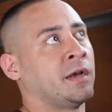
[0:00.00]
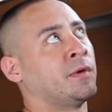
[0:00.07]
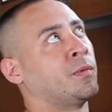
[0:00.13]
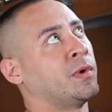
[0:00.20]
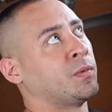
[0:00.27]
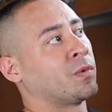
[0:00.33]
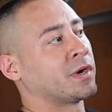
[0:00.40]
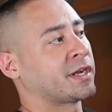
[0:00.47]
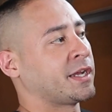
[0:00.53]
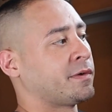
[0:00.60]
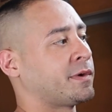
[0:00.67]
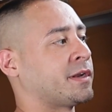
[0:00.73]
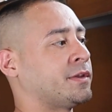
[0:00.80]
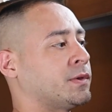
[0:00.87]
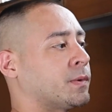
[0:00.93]
when working
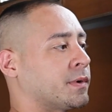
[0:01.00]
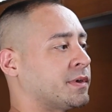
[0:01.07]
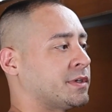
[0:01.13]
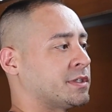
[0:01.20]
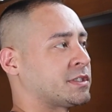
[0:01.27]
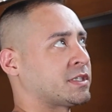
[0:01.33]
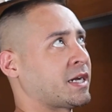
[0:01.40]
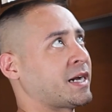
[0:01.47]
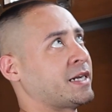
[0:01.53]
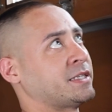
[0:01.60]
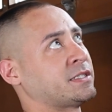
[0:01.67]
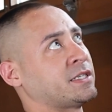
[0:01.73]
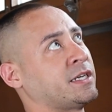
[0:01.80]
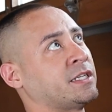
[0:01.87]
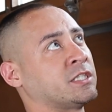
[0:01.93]
with a door this
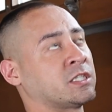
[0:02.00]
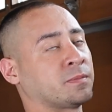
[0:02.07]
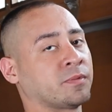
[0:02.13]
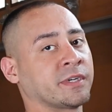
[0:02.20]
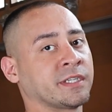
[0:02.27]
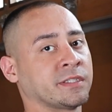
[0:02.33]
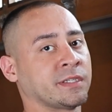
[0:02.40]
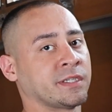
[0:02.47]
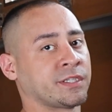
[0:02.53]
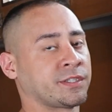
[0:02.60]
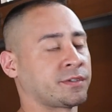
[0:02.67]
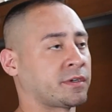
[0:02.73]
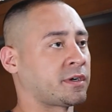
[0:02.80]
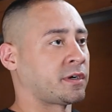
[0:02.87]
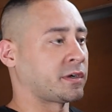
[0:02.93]
size and springs this
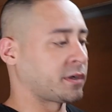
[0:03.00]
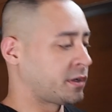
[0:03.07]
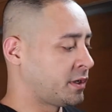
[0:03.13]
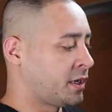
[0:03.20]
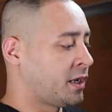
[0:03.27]
strong,